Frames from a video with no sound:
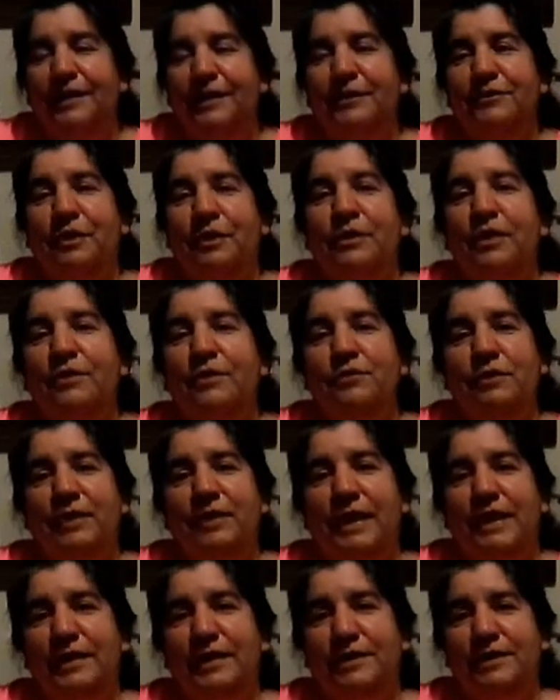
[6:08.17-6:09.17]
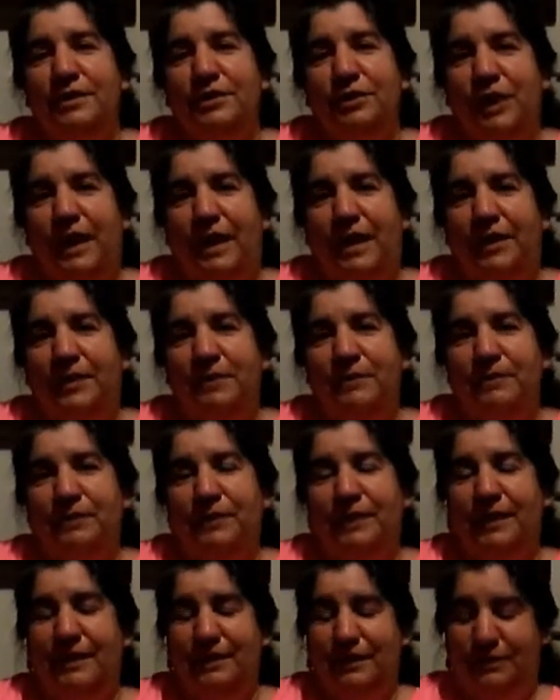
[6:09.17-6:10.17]
So those are things to check.
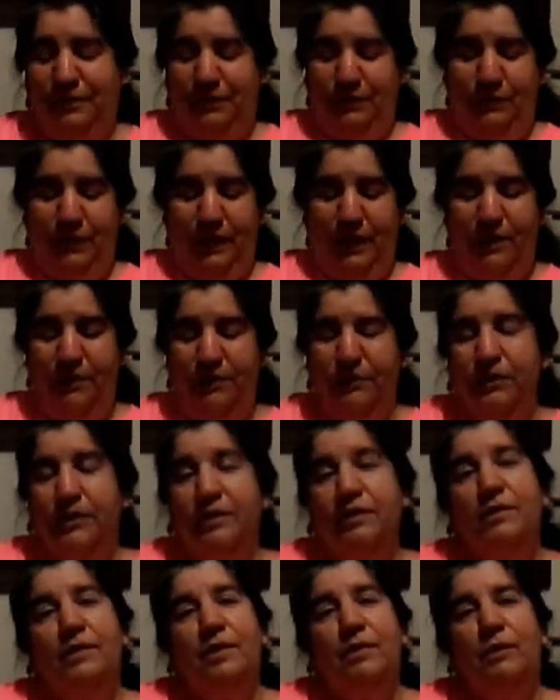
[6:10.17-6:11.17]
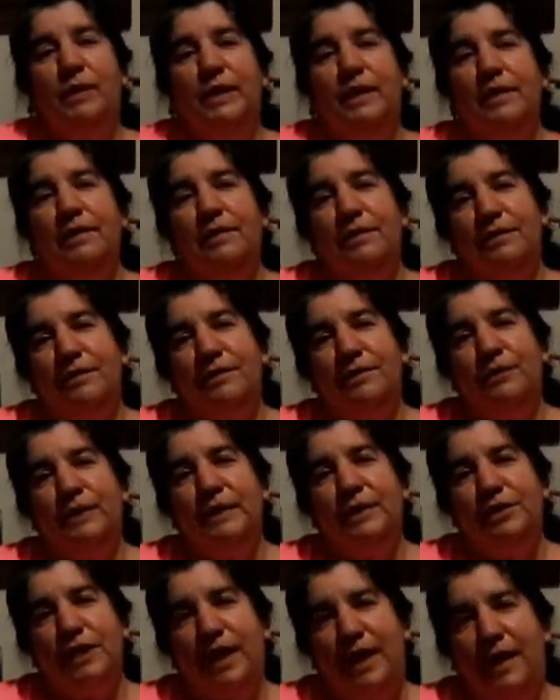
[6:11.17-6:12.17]
See, we go through and we, we
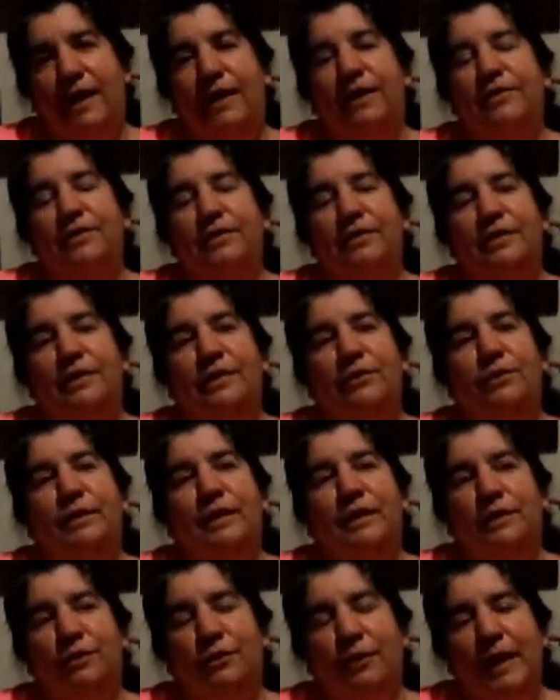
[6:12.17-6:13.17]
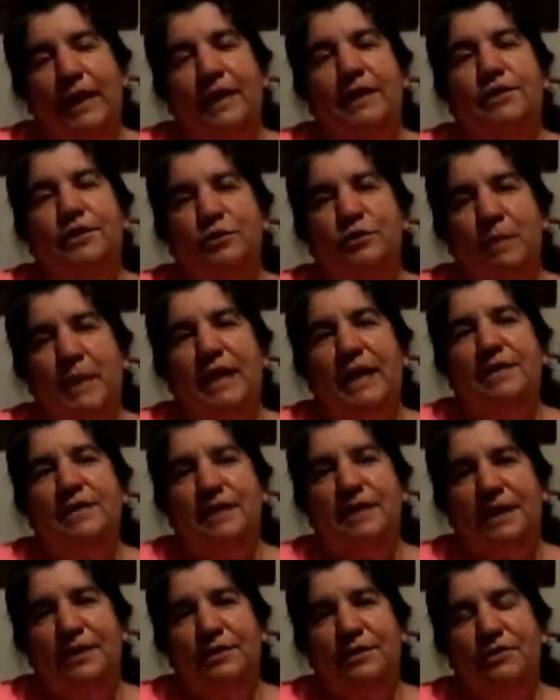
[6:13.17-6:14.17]
check. You, you can't just pass
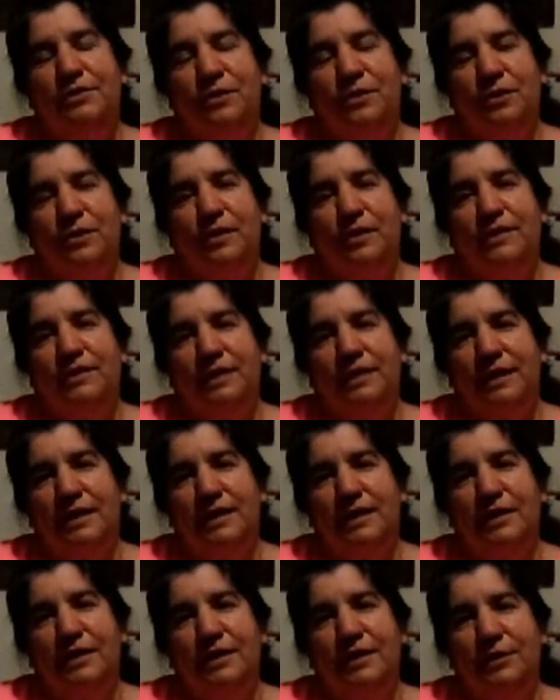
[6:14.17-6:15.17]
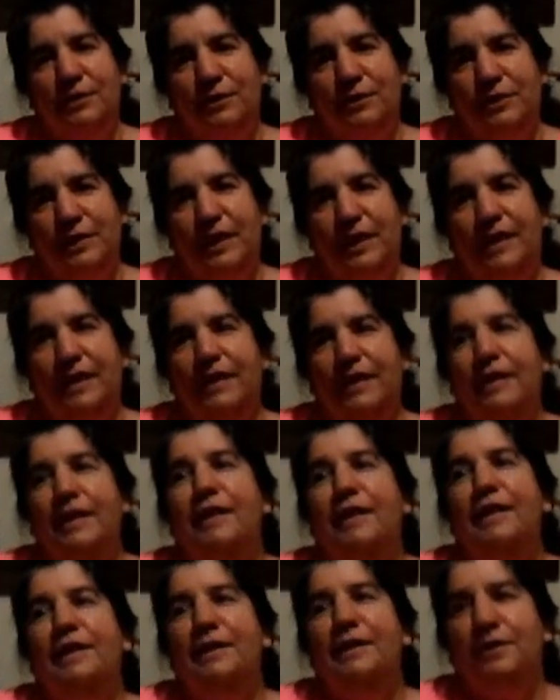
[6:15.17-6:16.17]
down the stories and continue to say,
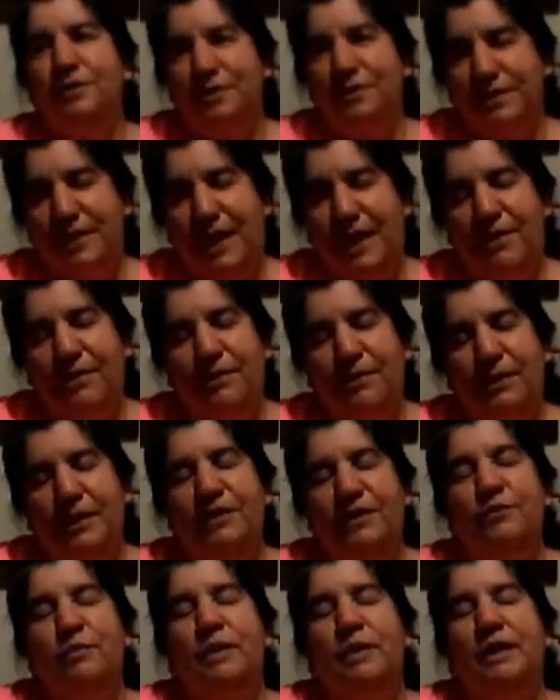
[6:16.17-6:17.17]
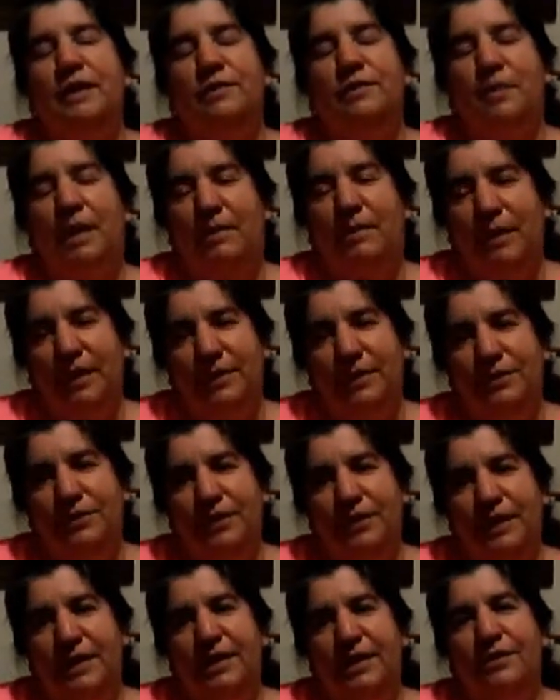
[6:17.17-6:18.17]
this is how it was because my mother
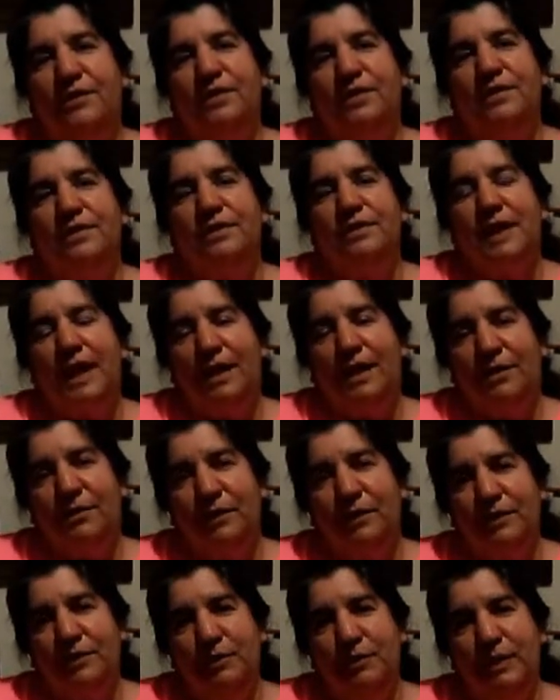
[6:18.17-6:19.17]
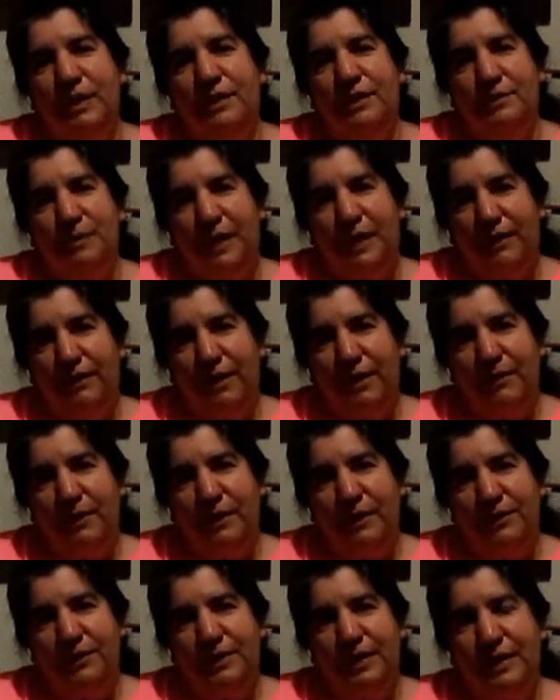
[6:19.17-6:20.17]
said, or this is how it was because my
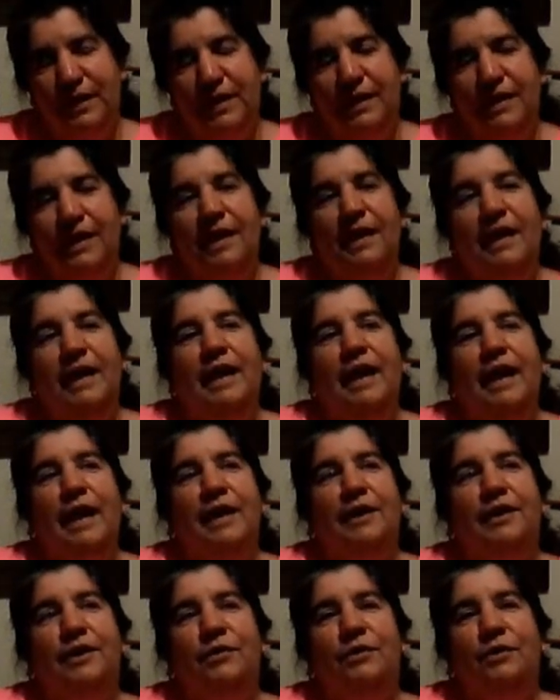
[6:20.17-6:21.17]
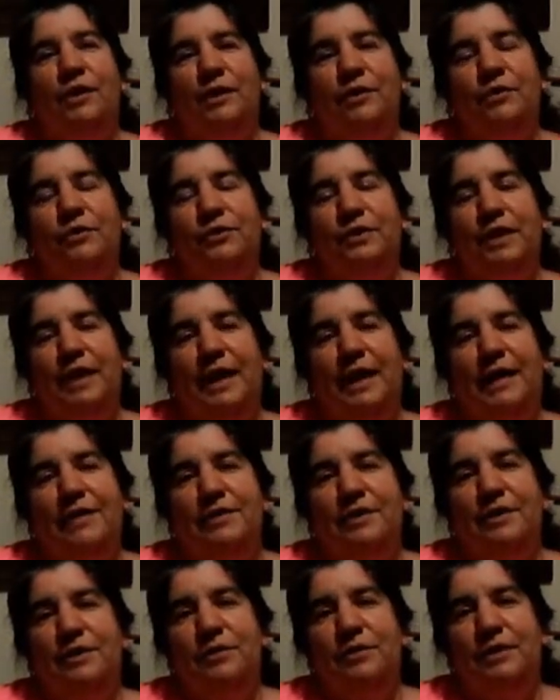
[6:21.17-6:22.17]
grandmother said, and you close your eyes
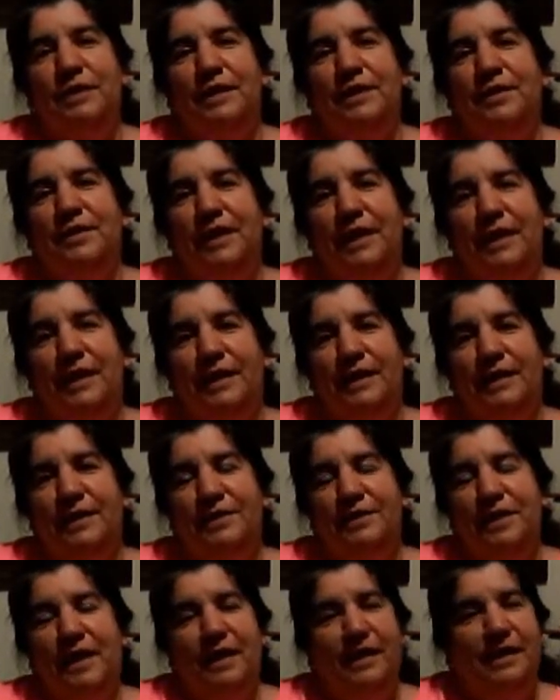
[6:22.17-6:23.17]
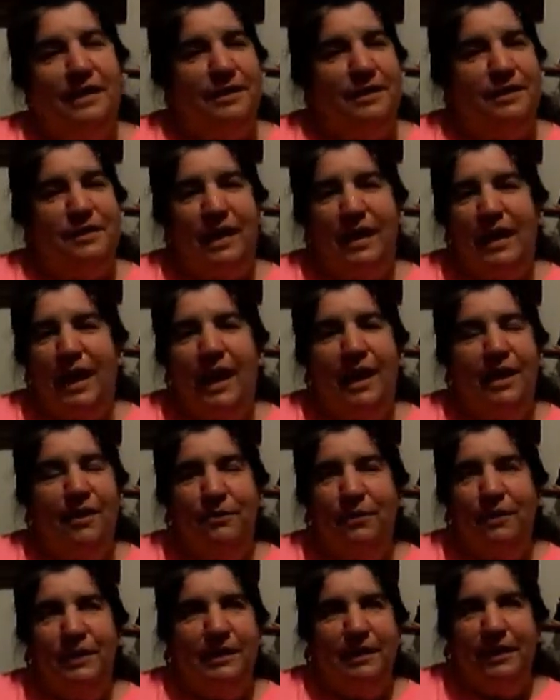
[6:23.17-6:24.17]
and you stick your head in the sand and say, I don't
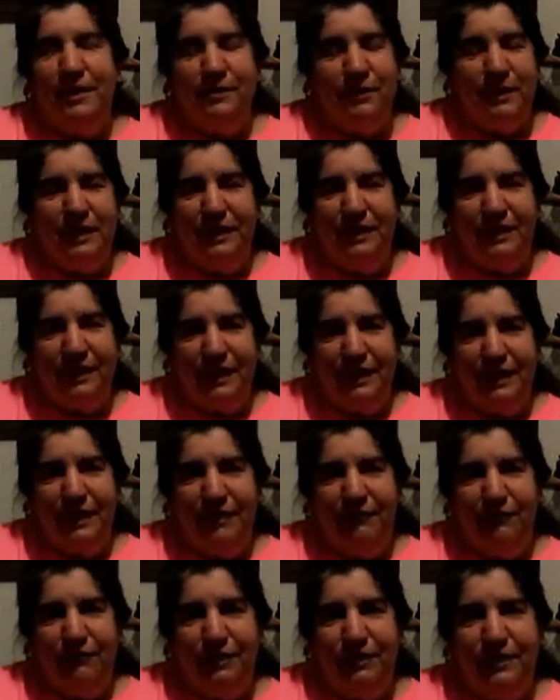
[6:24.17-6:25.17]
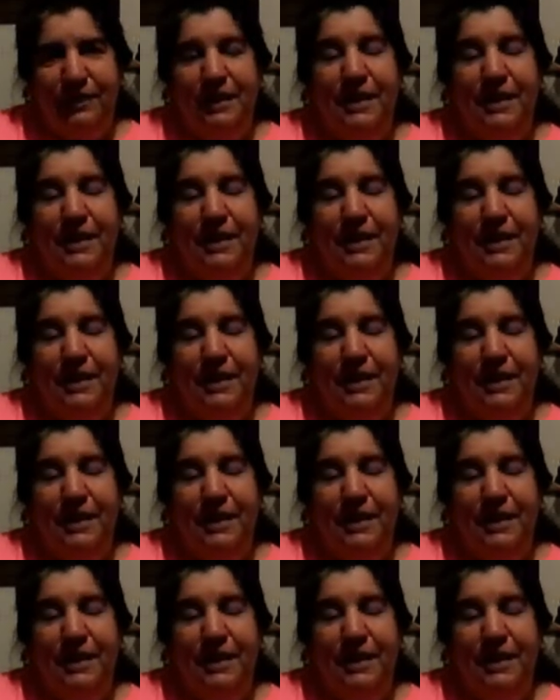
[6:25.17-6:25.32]
want to know anything different.